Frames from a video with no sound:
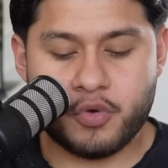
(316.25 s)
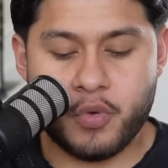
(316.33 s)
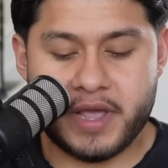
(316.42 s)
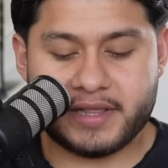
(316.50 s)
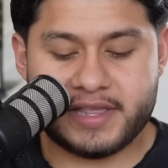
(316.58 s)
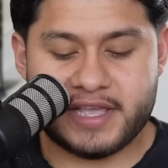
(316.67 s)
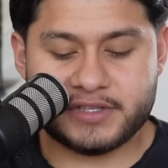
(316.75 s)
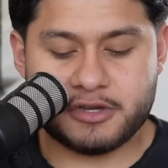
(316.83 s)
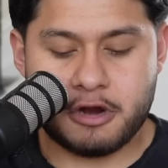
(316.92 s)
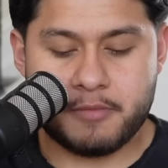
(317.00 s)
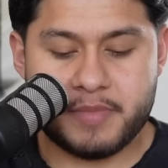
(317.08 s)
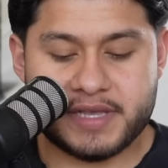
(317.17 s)
quickly into
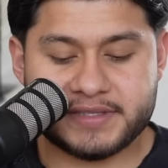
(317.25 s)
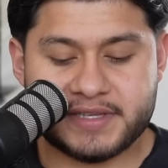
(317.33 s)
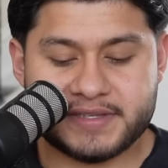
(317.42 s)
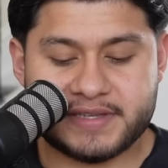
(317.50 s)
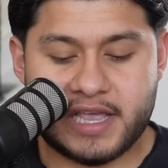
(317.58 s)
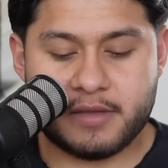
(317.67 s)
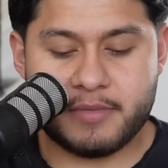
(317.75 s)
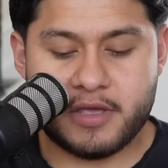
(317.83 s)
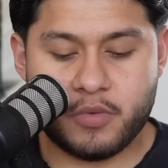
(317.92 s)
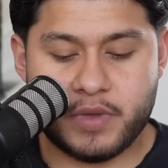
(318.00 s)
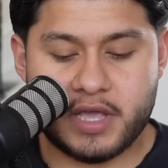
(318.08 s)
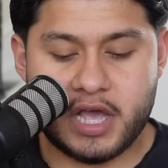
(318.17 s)
our business
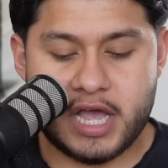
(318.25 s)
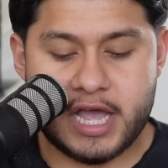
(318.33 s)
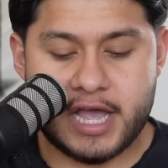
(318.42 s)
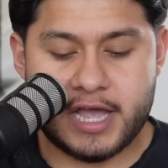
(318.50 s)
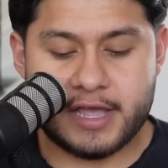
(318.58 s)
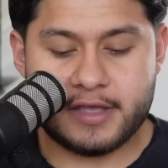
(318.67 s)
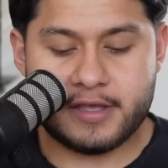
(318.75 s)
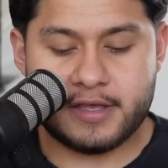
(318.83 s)
segment. We got